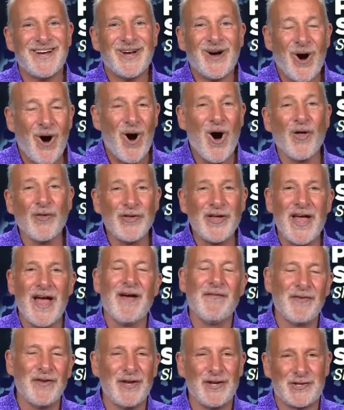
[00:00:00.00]
all the
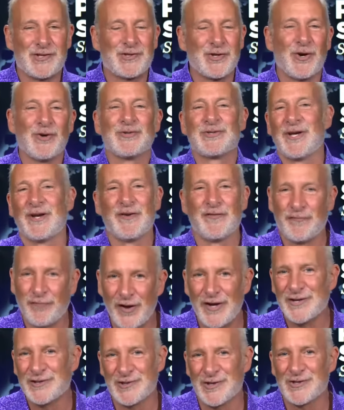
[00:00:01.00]
evidence shows that
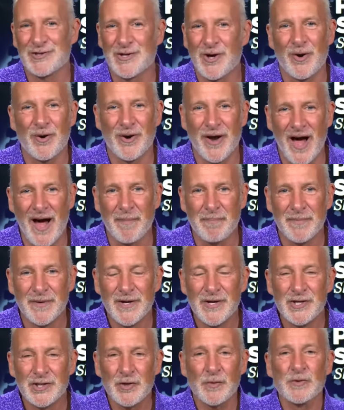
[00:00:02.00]
inflation is going up.
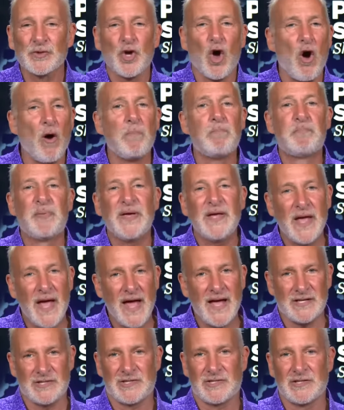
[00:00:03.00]
So it's all
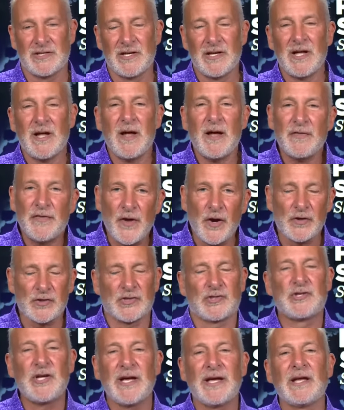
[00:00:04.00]
BS. They're
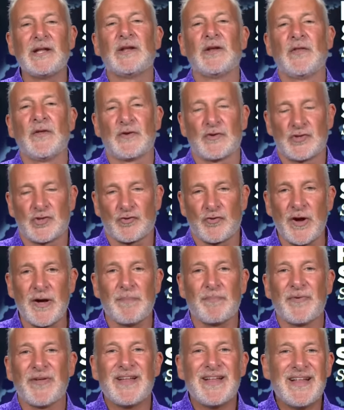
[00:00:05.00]
sticking to their
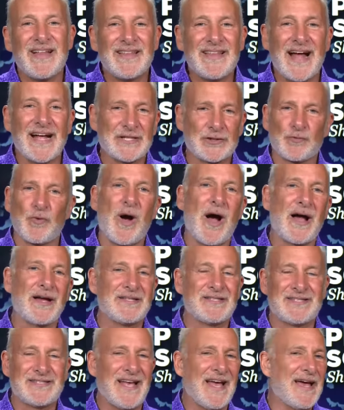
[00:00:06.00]
script. That's why I
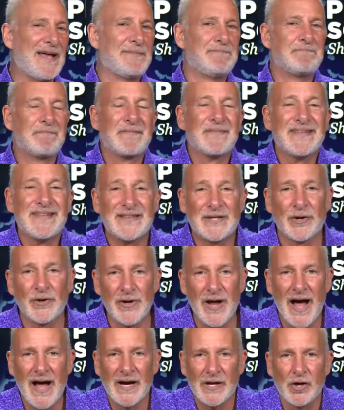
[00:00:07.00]
said they're
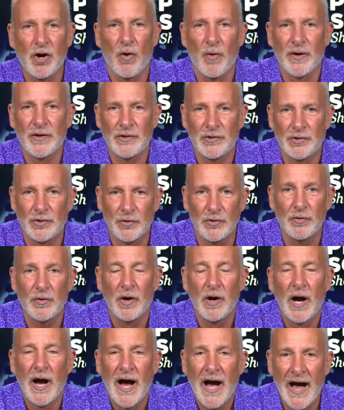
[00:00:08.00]
not going to
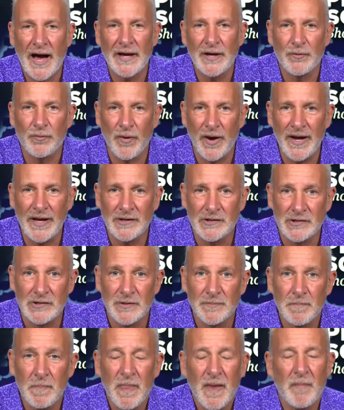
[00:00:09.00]
hike rates.
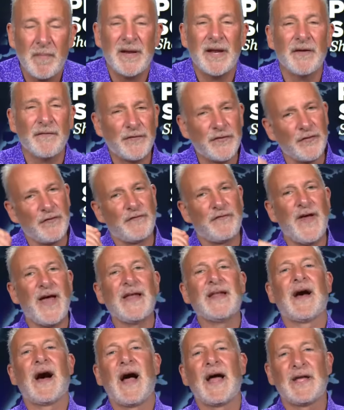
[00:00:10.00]
I mean, if the
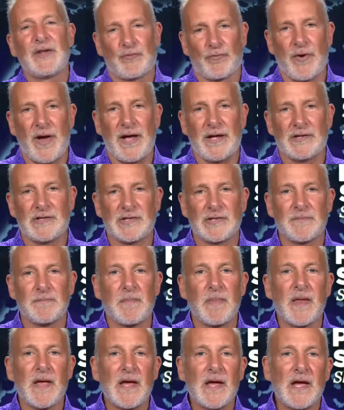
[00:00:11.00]
Fed hiked rates,
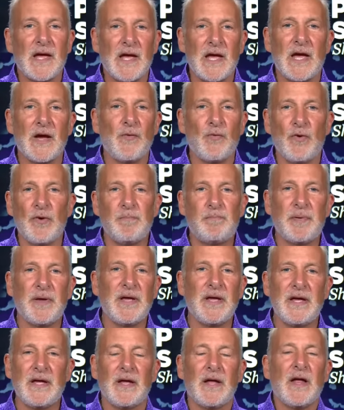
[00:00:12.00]
it would
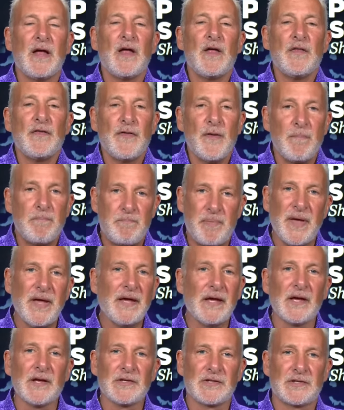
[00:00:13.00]
be the
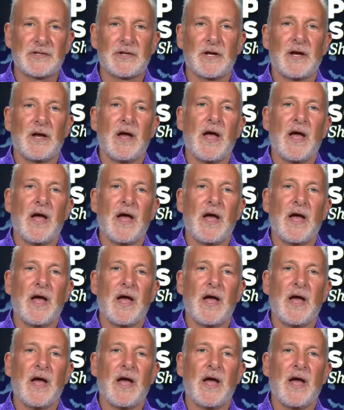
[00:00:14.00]
biggest